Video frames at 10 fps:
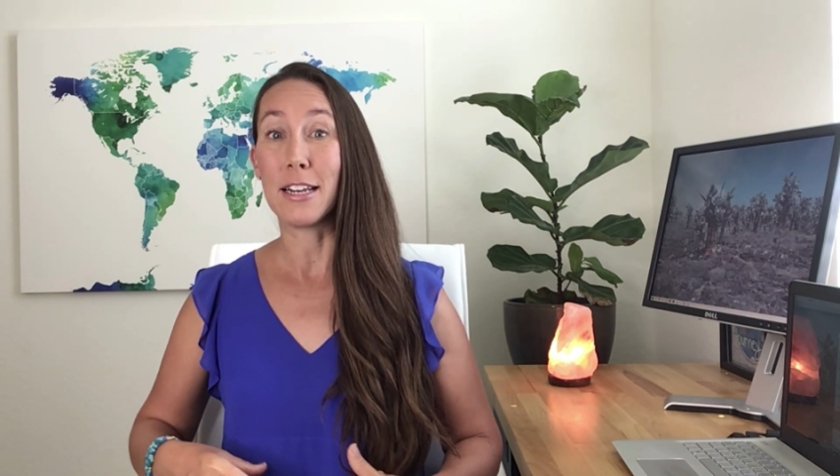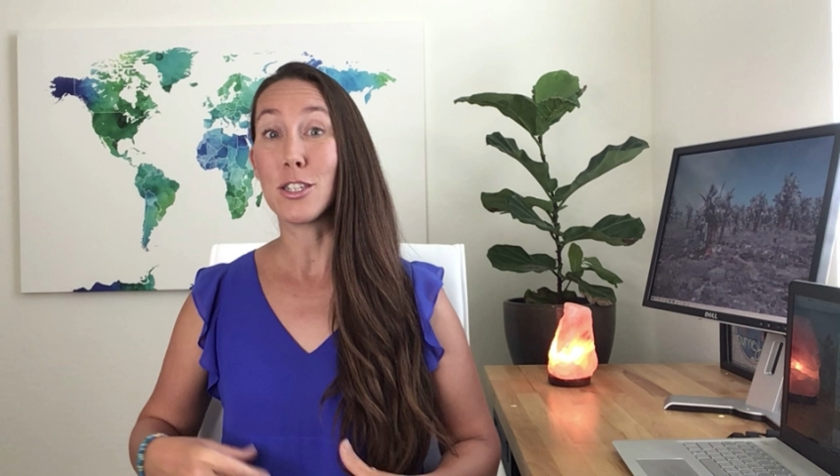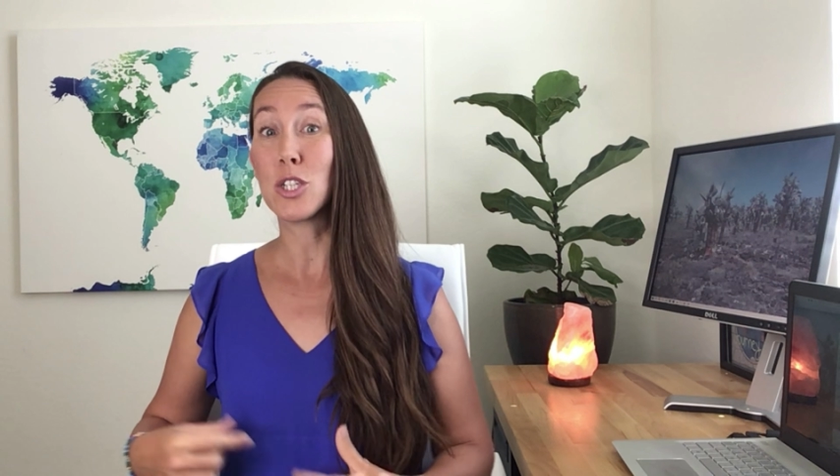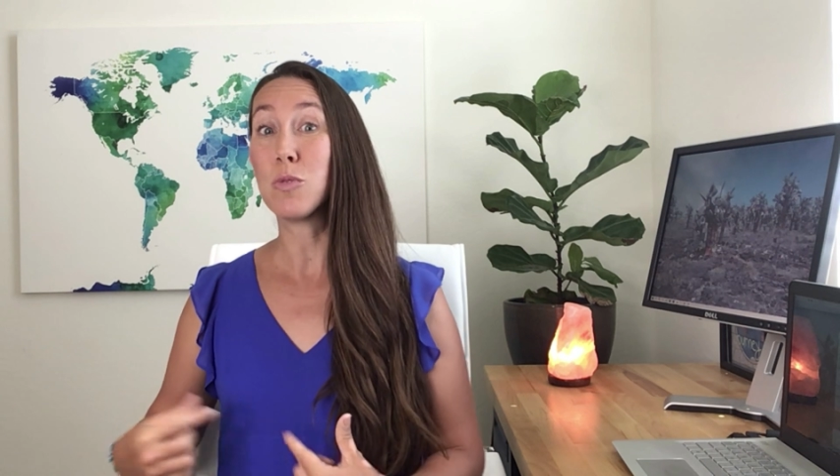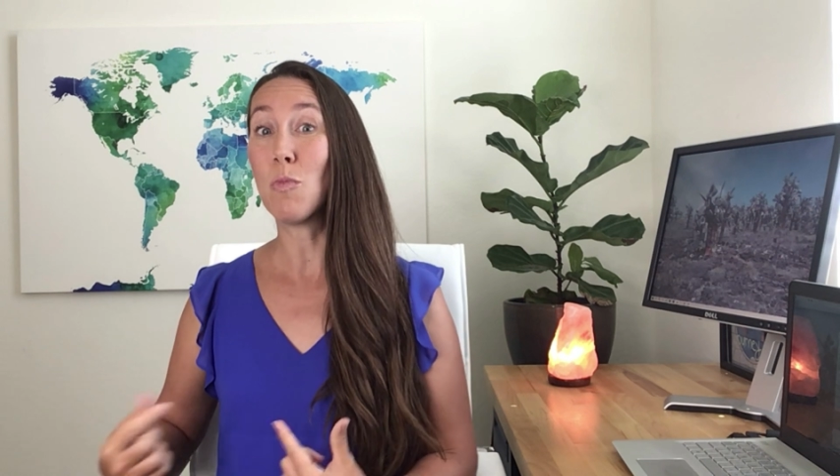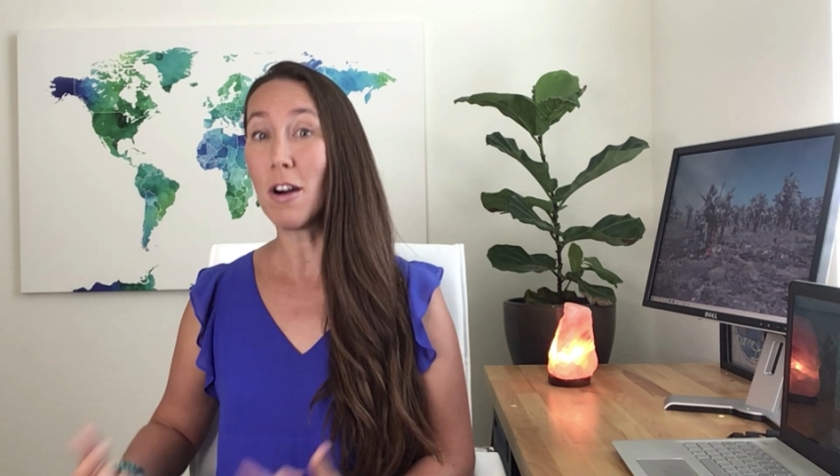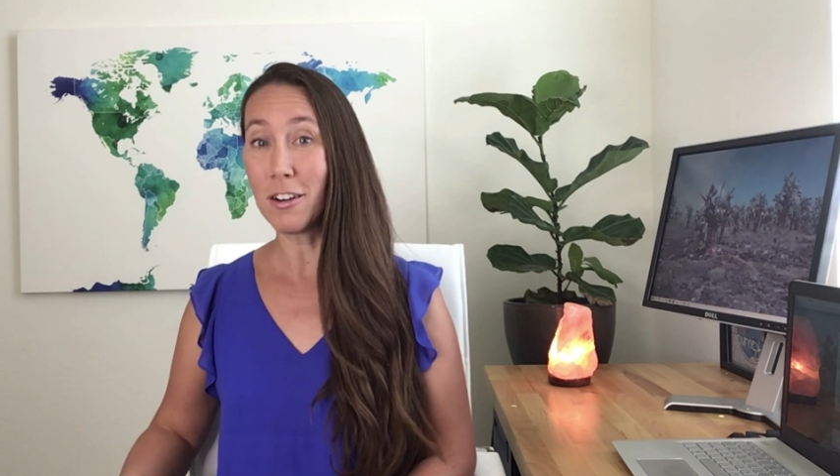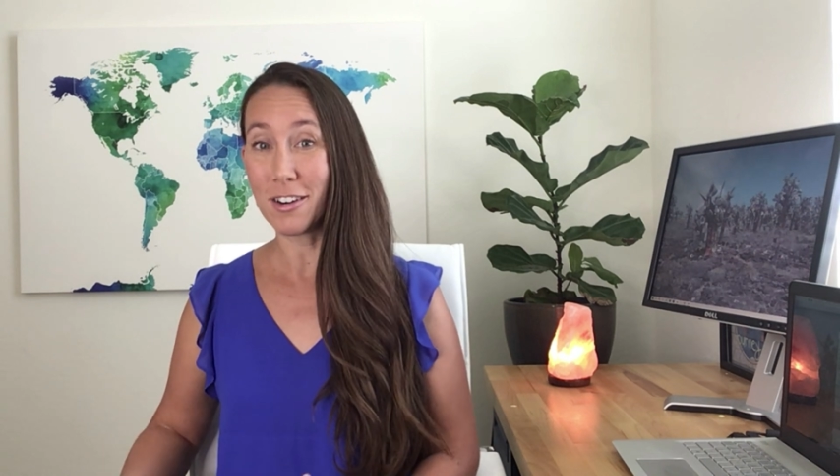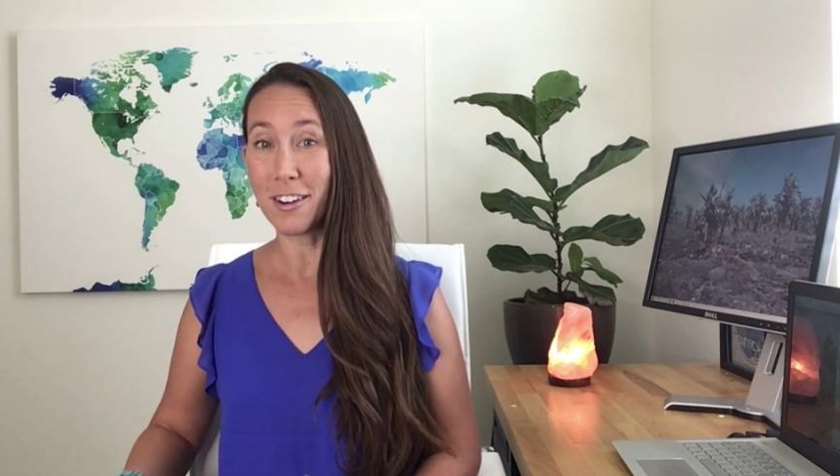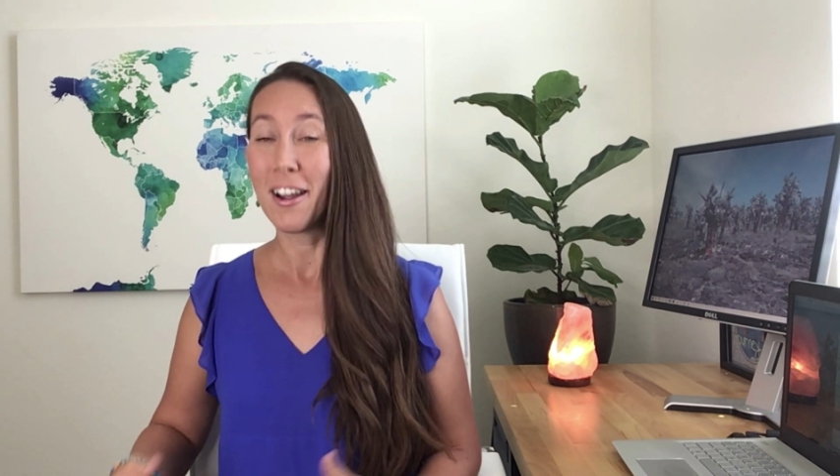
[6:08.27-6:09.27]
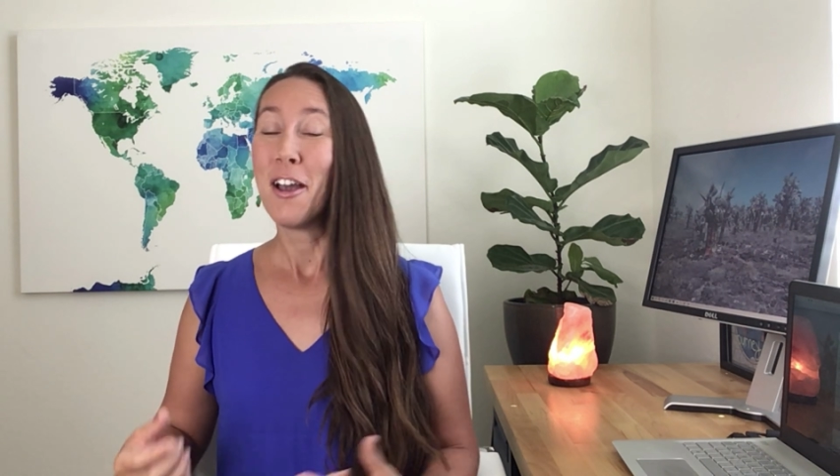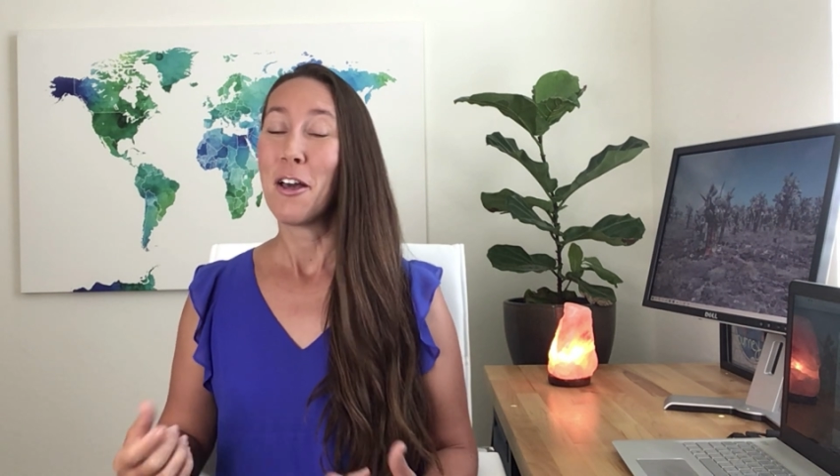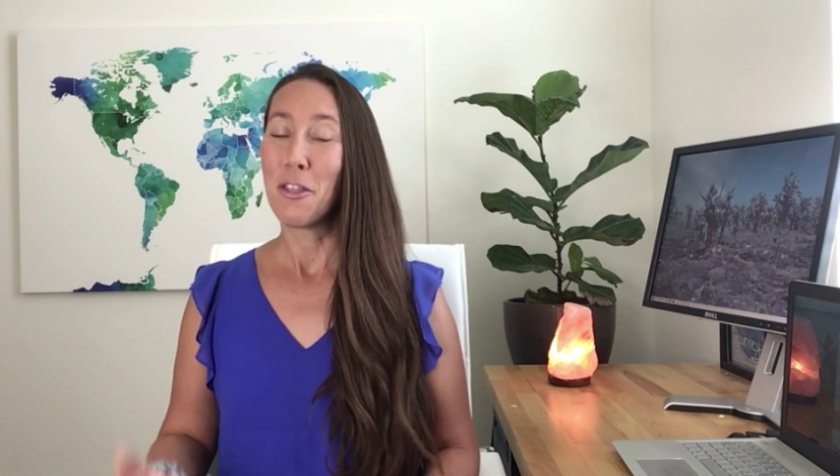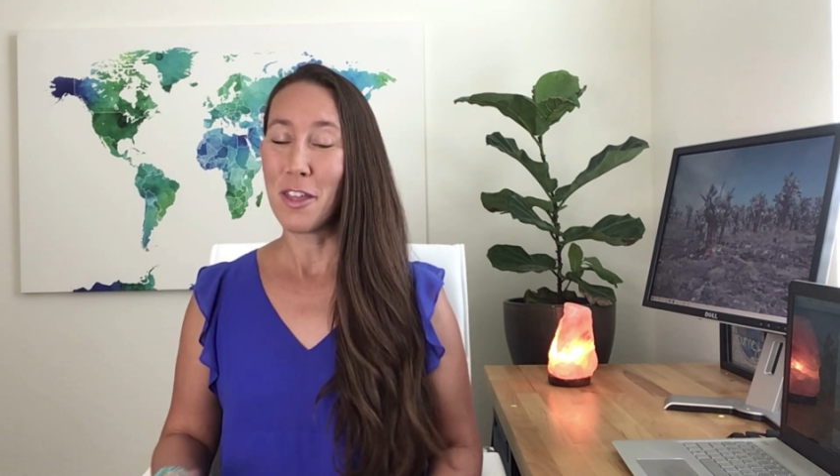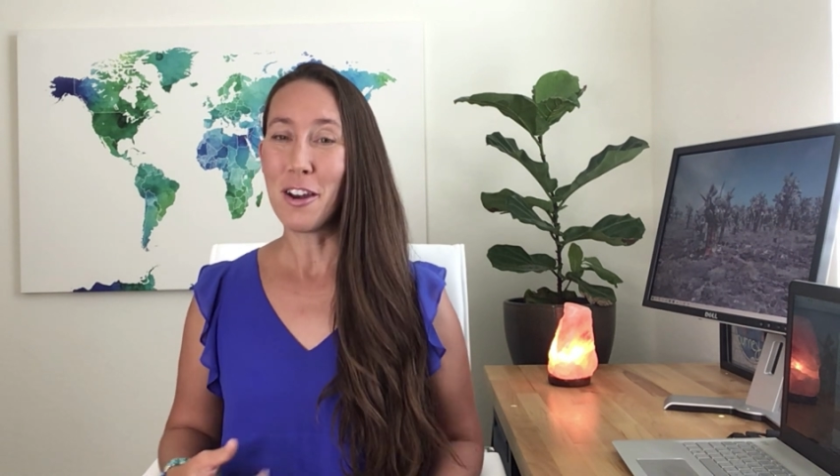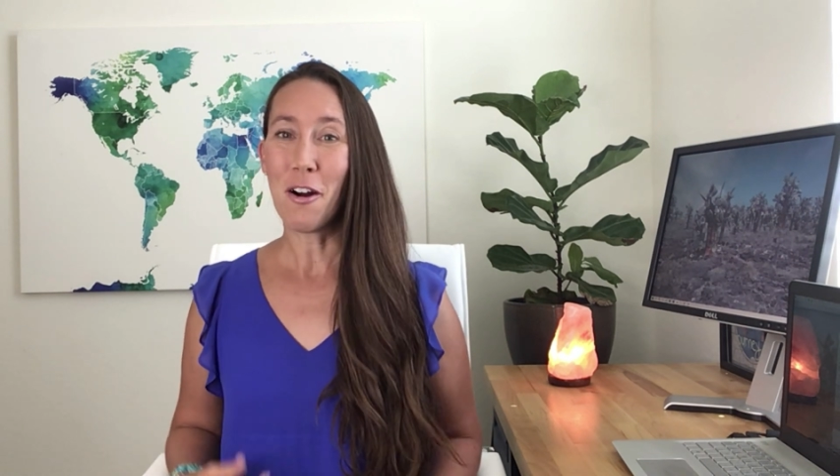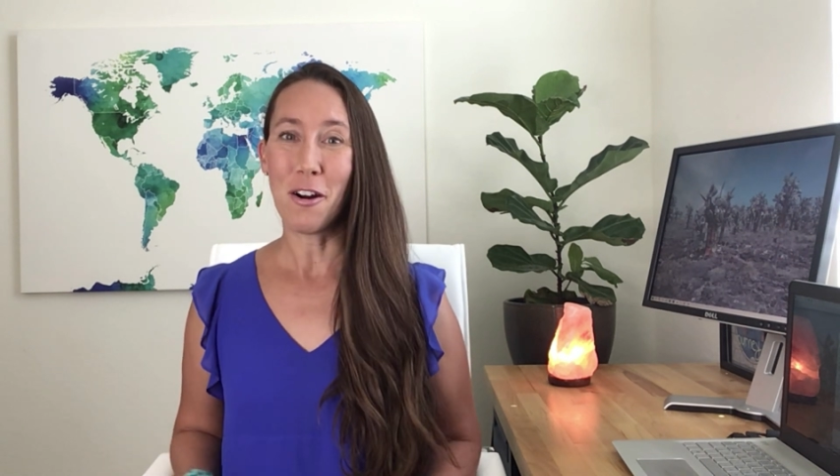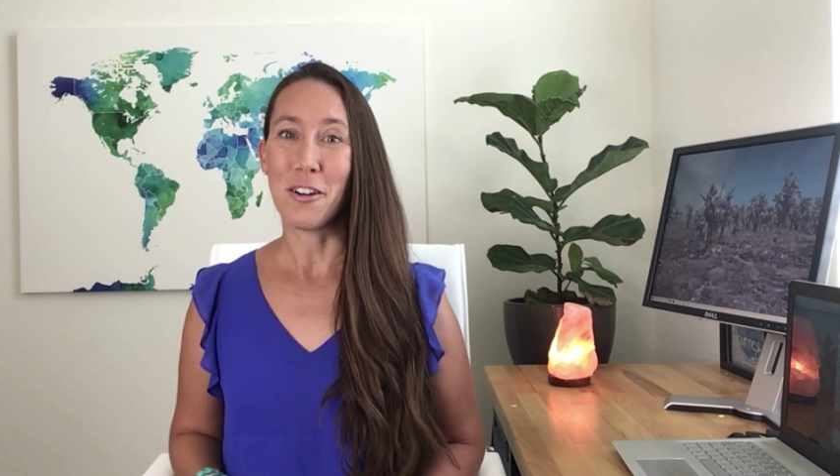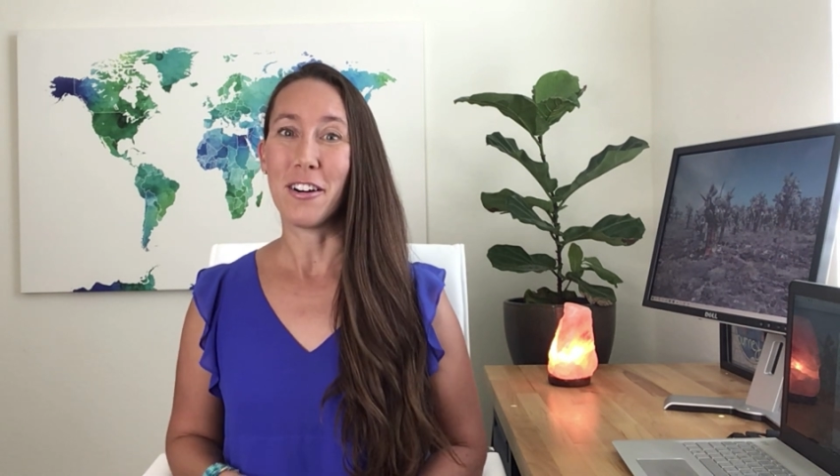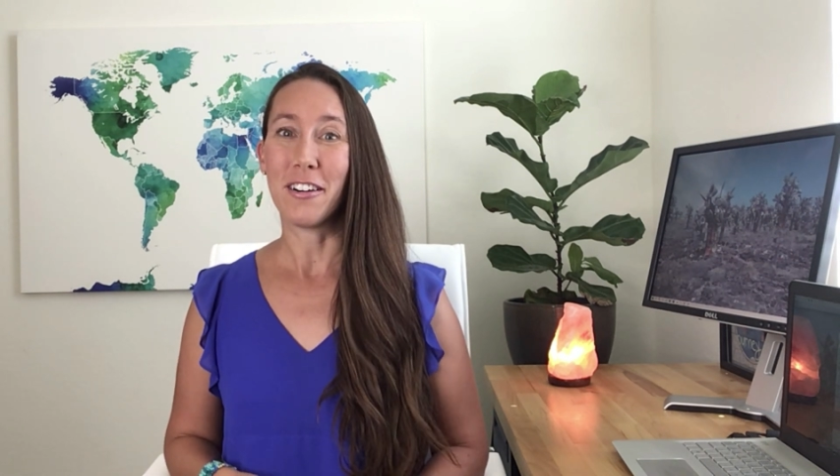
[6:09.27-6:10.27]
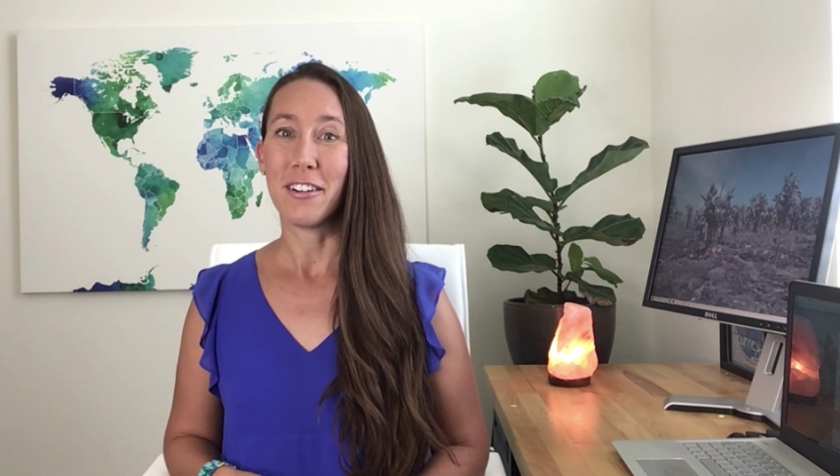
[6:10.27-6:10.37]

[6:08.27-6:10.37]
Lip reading: smarter than harder.